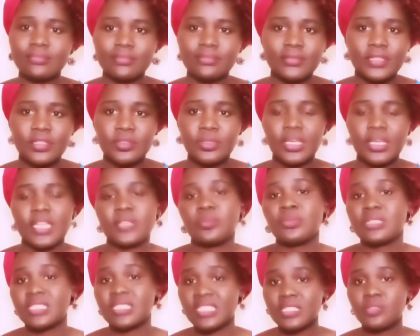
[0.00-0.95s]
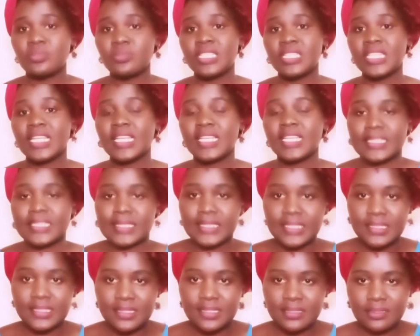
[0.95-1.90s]
we tend to neglect
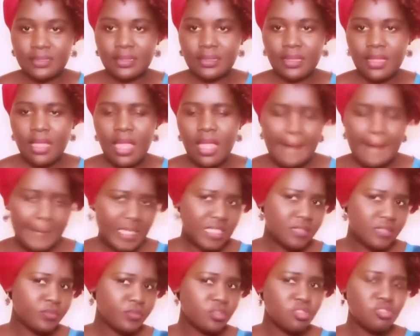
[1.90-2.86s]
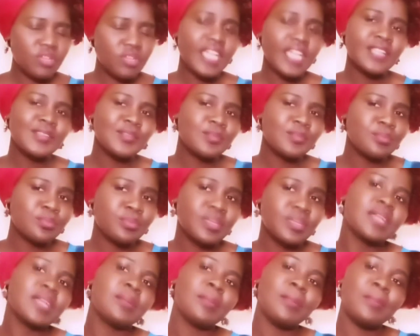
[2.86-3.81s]
it. But if you're trying to bring
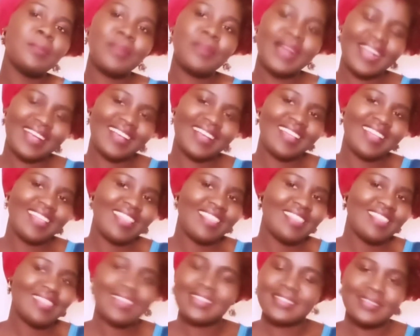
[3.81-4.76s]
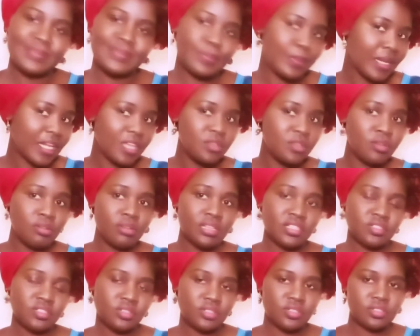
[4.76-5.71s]
back that spark in your
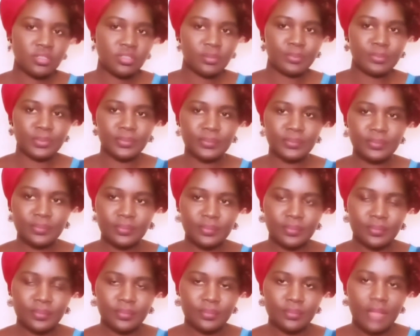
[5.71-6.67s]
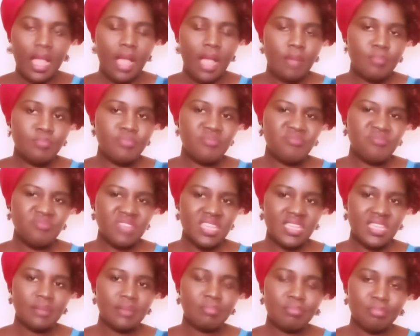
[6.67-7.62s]
relationship, bring
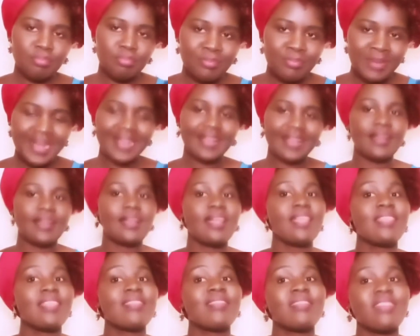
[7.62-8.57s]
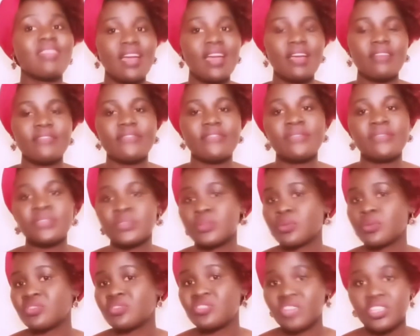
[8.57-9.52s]
back the physical
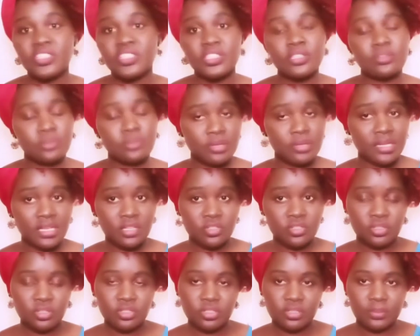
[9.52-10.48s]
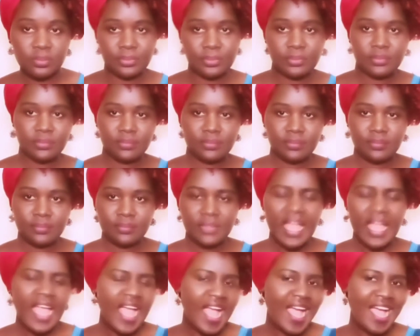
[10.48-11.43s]
touch in your relationship.
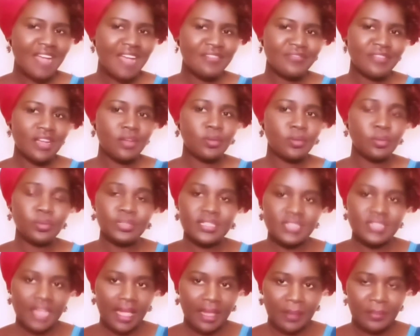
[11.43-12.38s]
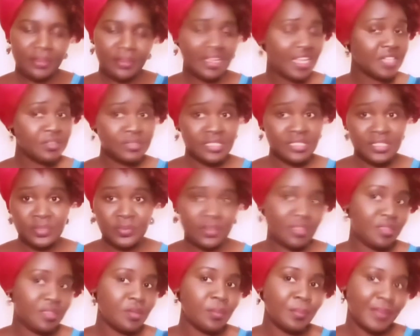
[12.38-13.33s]
Have a good time cuddling with
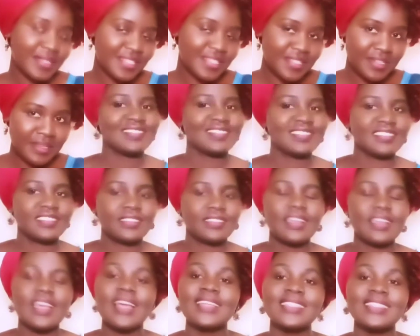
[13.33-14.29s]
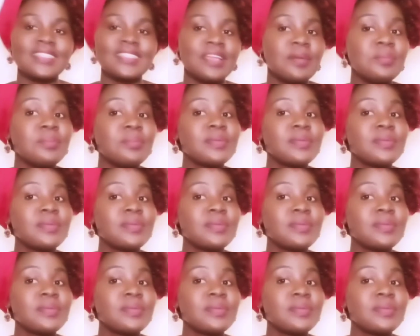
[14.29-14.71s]
your partner. Number